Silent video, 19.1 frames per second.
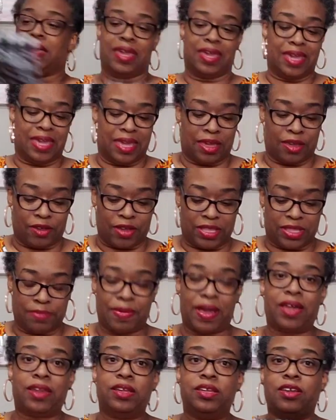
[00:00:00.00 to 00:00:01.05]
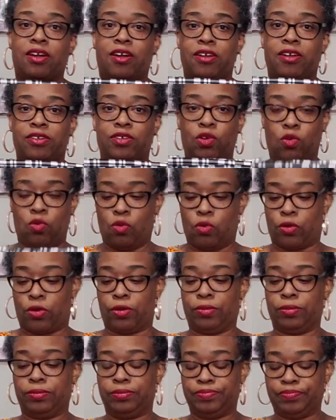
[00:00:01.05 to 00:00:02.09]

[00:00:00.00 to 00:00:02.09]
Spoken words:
here, it's about 1.25 yards.